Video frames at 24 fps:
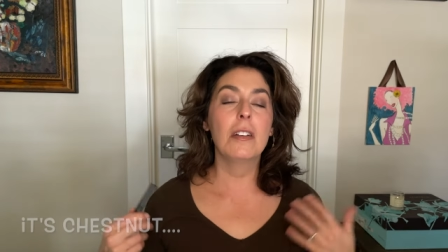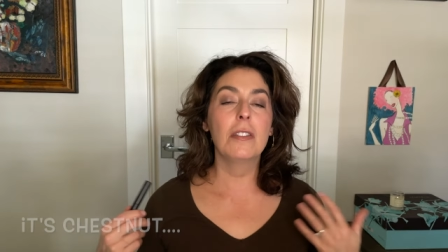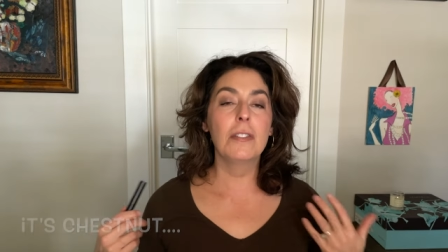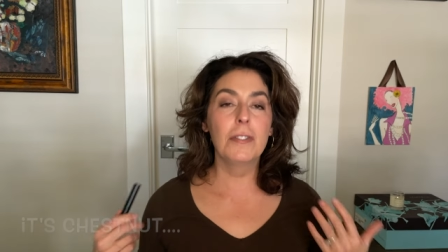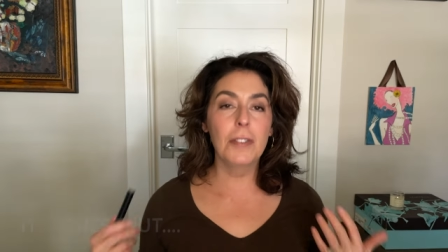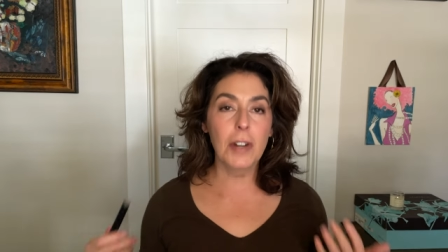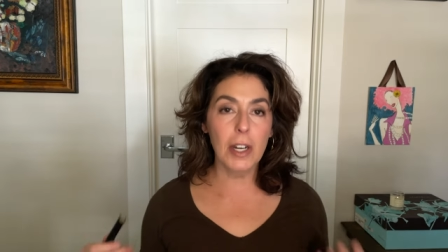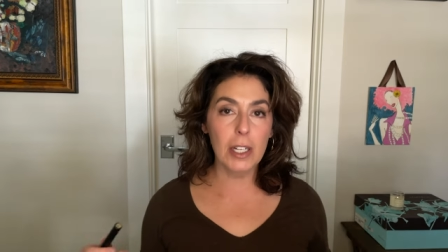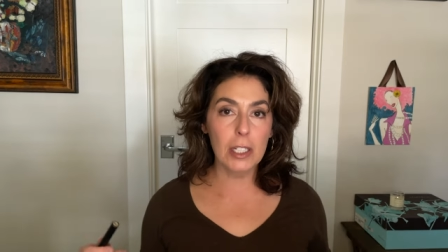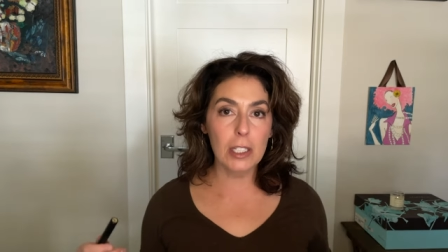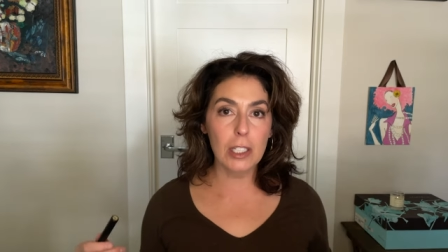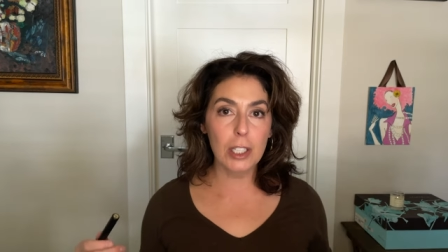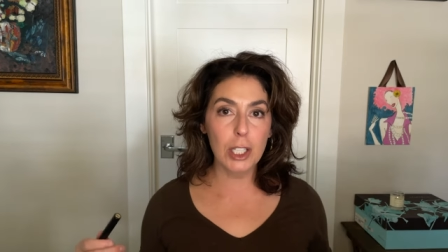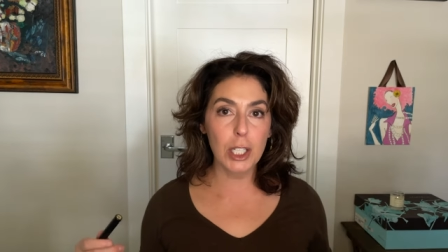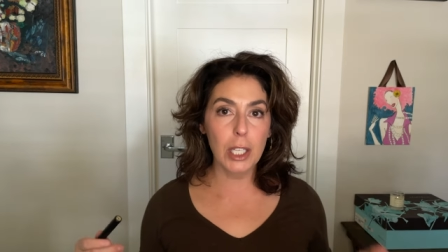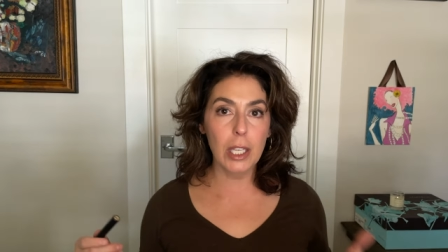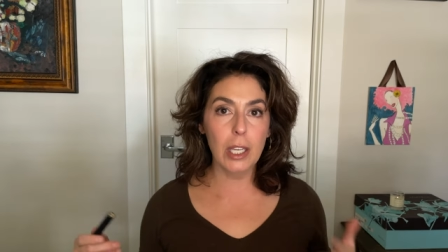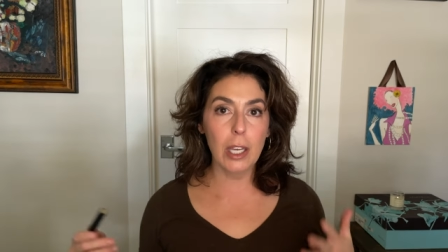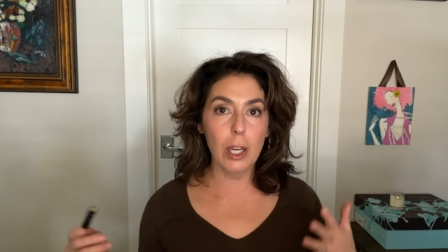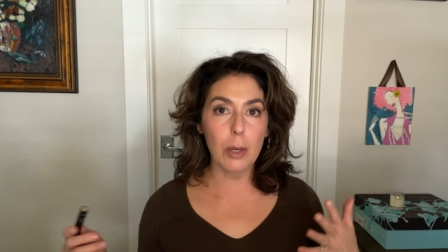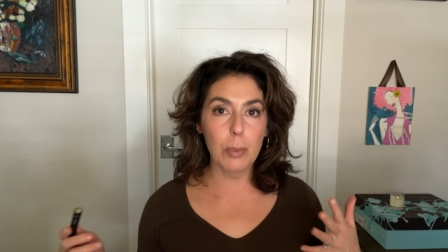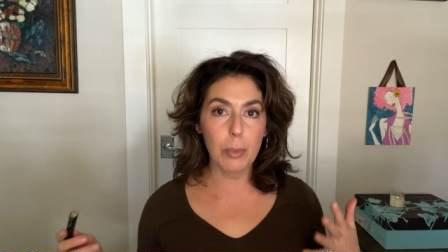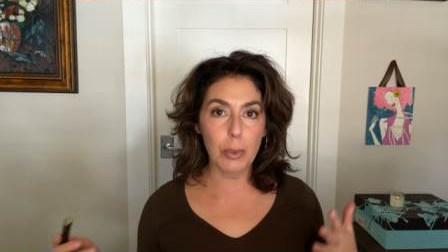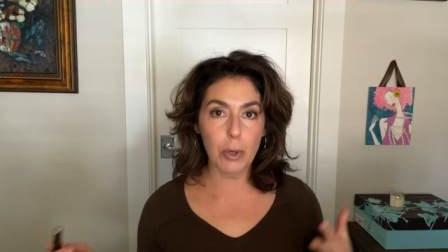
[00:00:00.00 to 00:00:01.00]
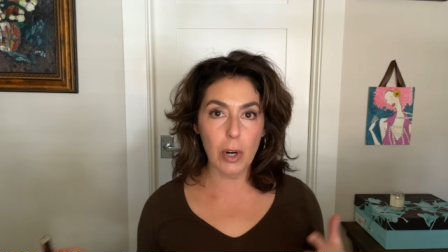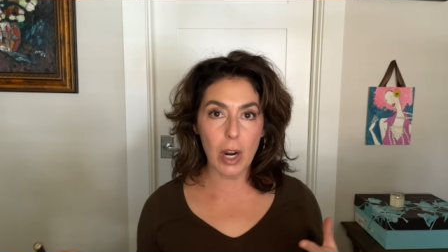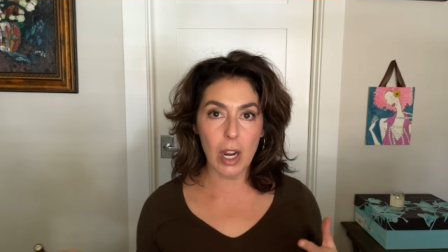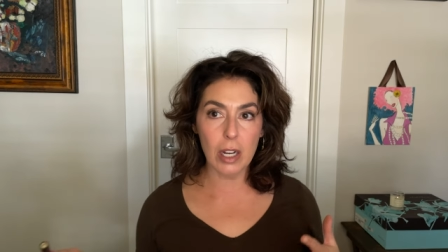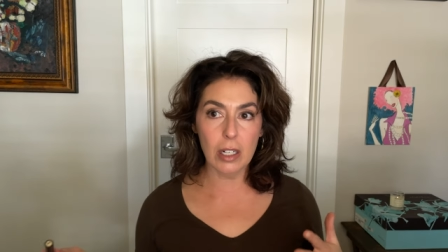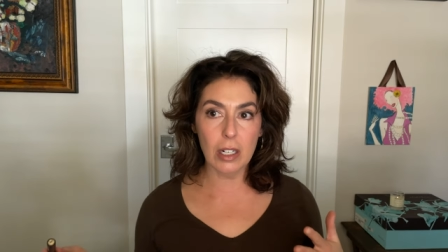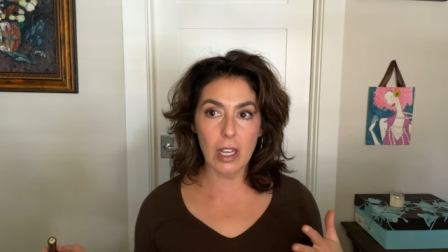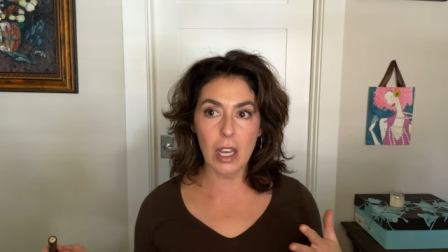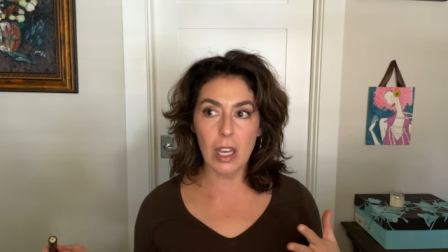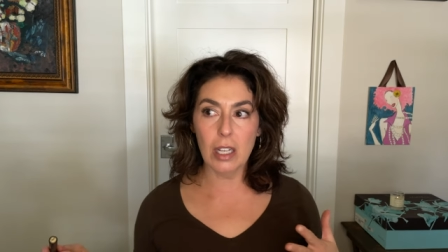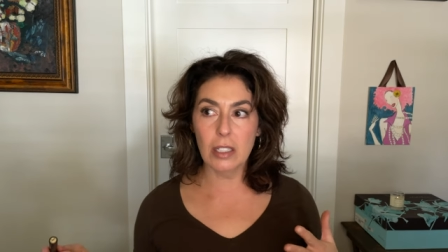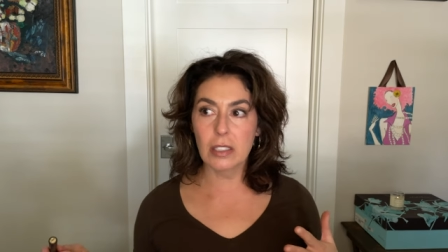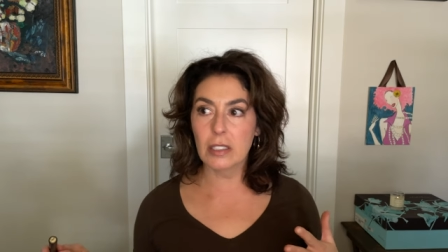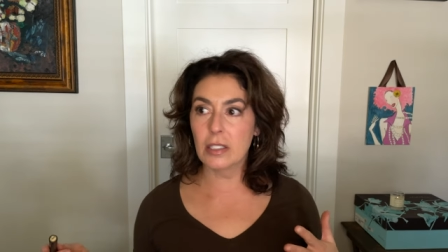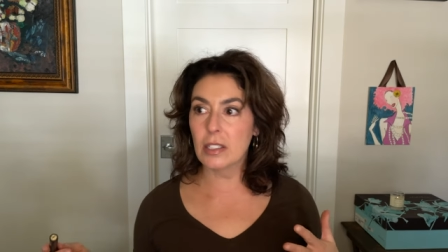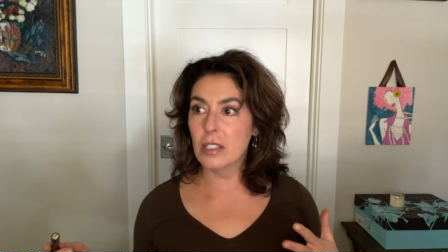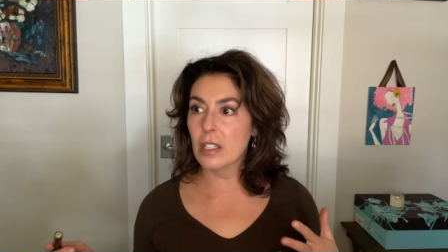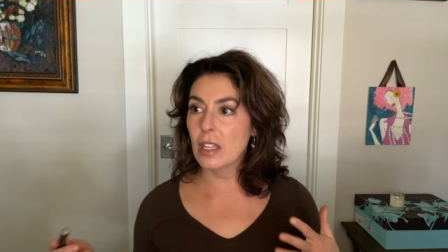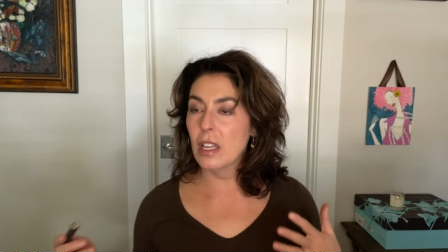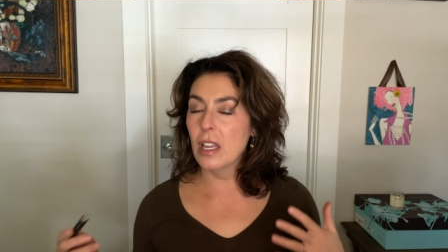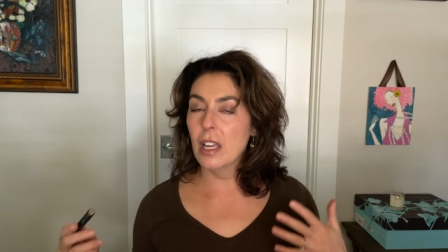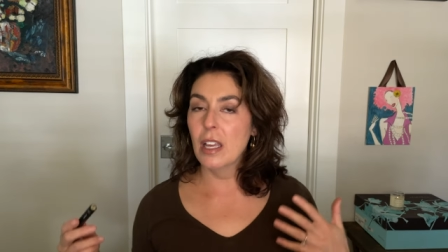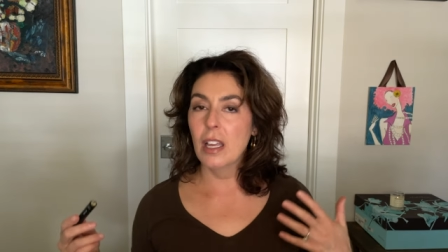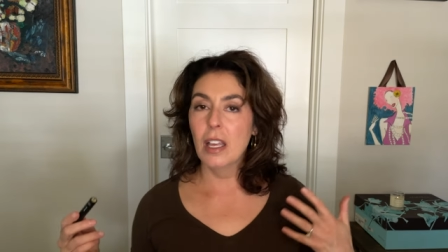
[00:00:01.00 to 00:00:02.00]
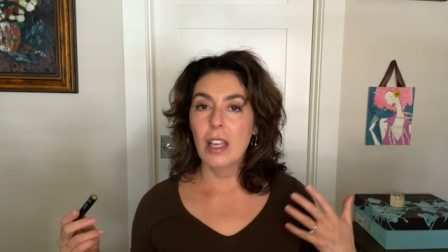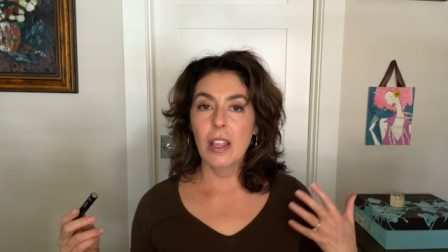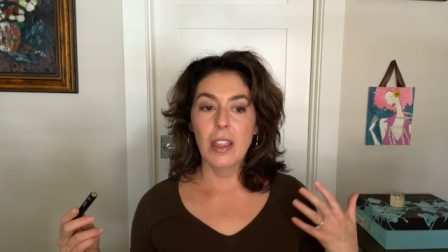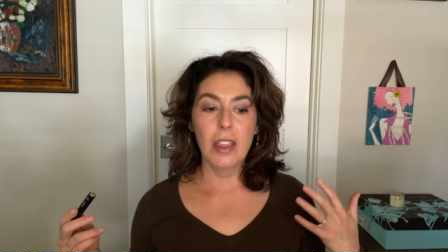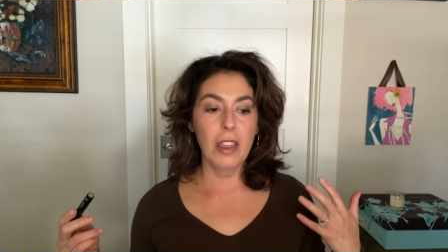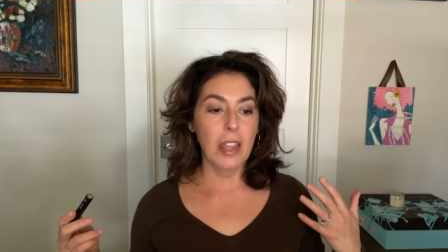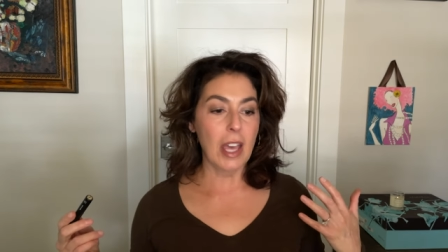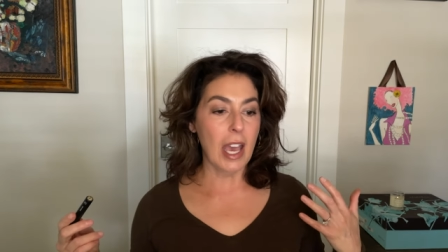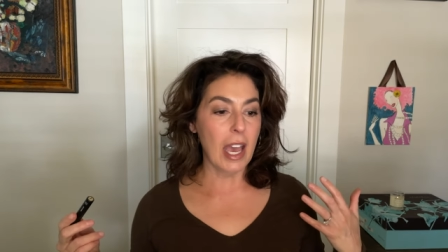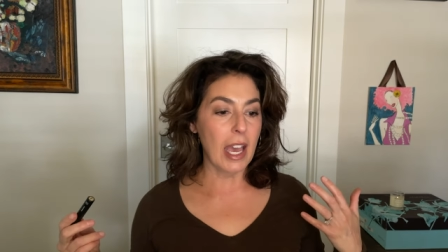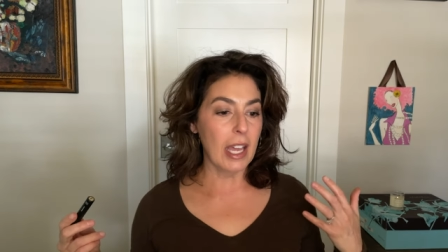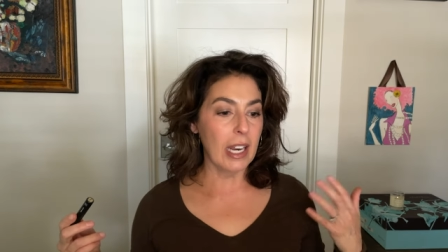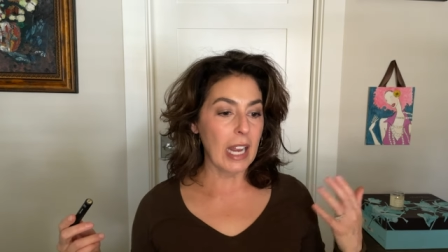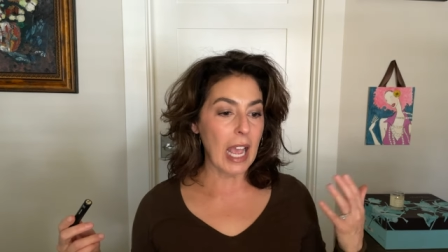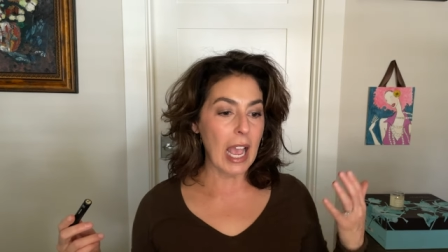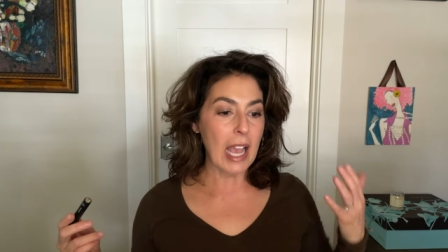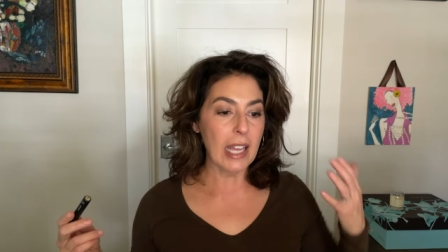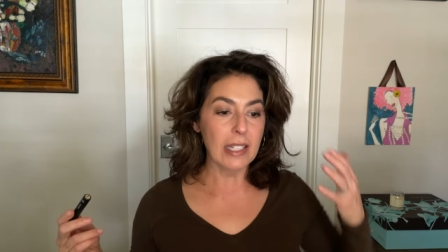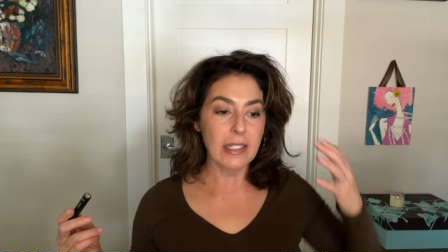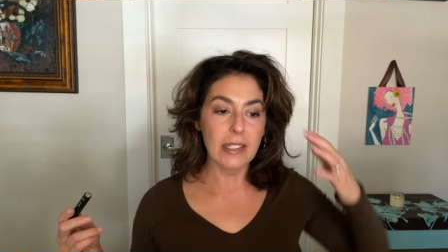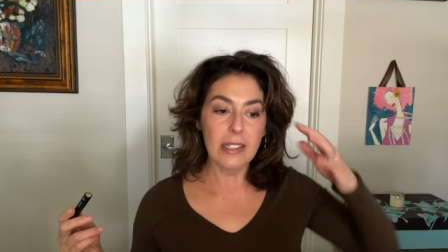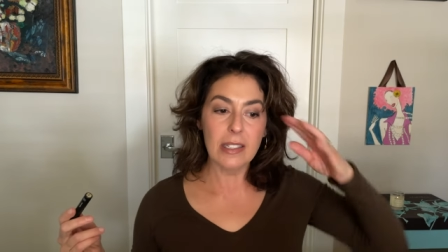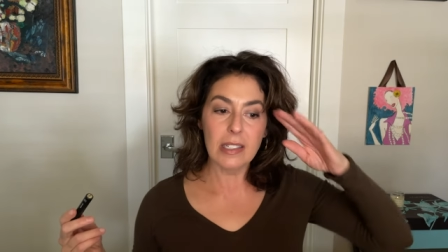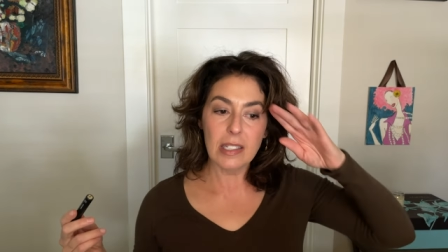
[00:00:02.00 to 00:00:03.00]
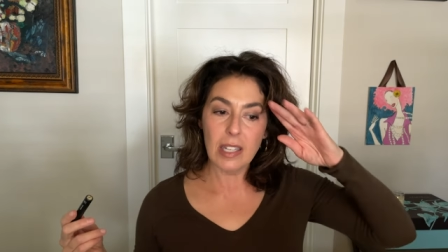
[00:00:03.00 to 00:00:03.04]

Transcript: Finally, a product that adds